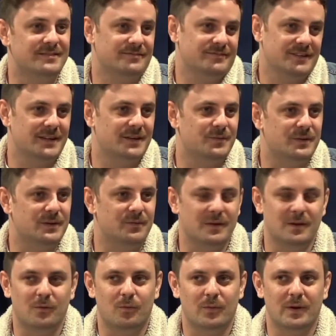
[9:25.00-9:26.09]
and,
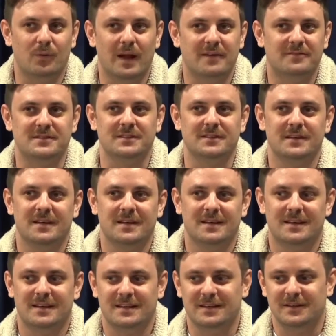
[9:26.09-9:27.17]
we all have to,
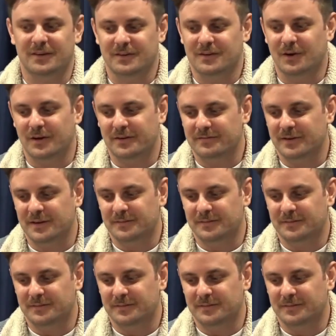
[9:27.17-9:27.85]
kind of